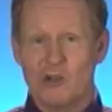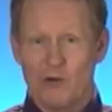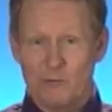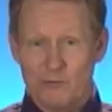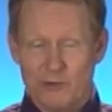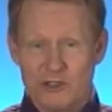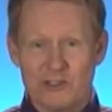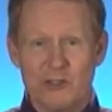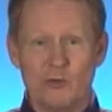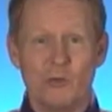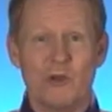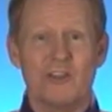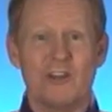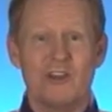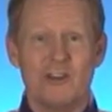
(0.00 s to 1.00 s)
go visit
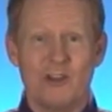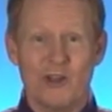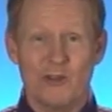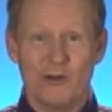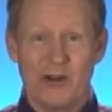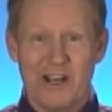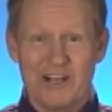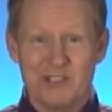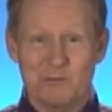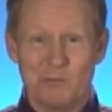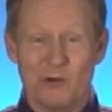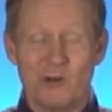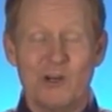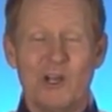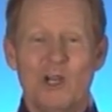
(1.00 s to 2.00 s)
with another
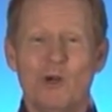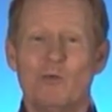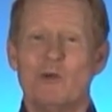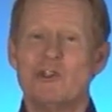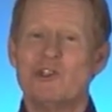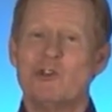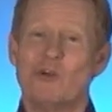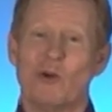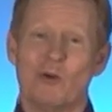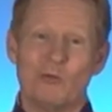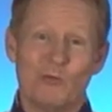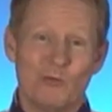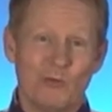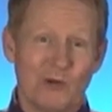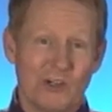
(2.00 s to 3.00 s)
expert, which you are
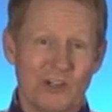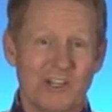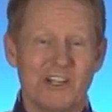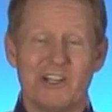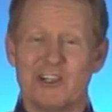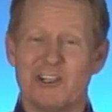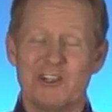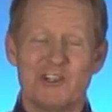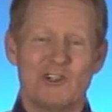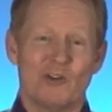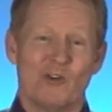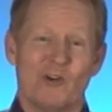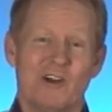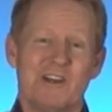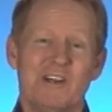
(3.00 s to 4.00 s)
really going to
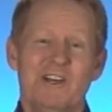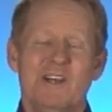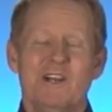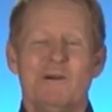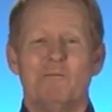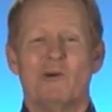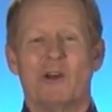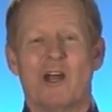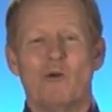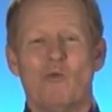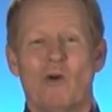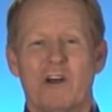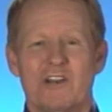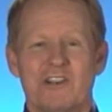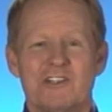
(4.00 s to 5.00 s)
enjoy. But I
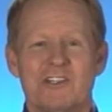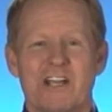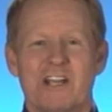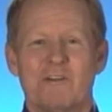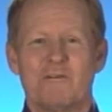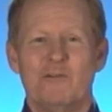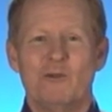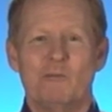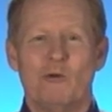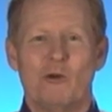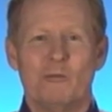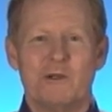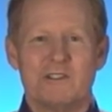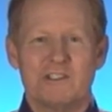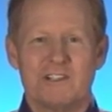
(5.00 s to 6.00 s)
wanted to take a few
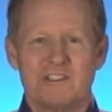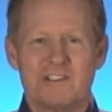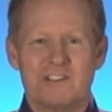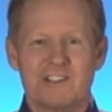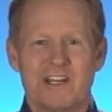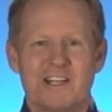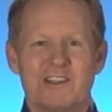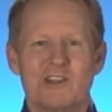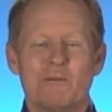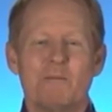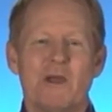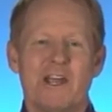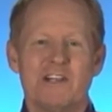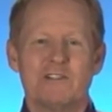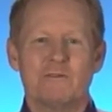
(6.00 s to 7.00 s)
moments and set the
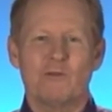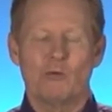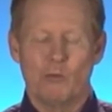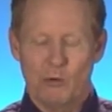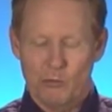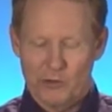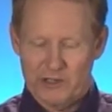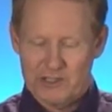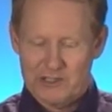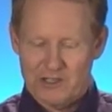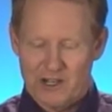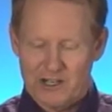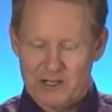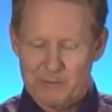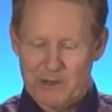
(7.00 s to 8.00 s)
pace for what we're going to
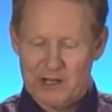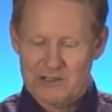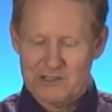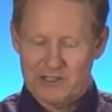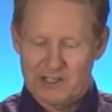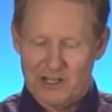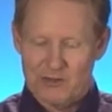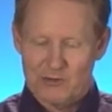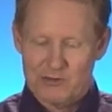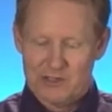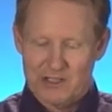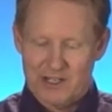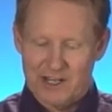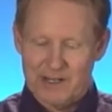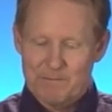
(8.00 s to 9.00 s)
talk about together
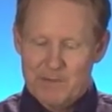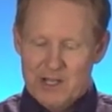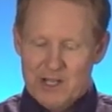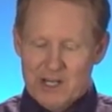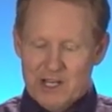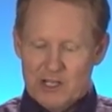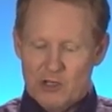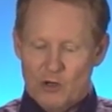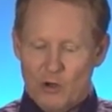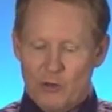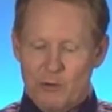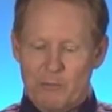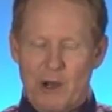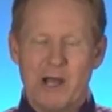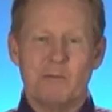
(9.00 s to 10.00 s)
today. You know,
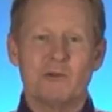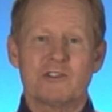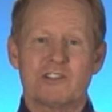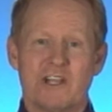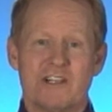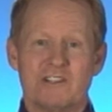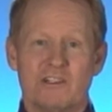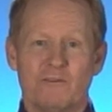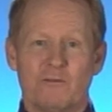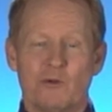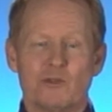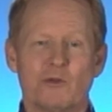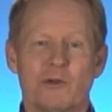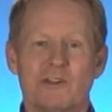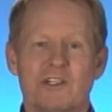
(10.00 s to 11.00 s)
the Bible says in 1
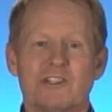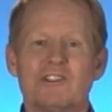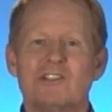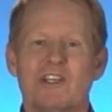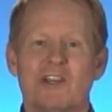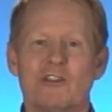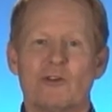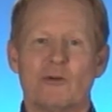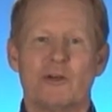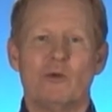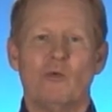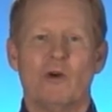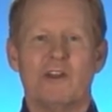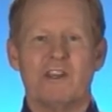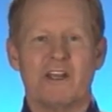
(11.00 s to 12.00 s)
Corinthians 10
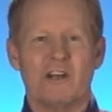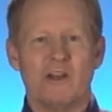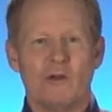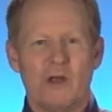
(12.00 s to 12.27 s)
31 that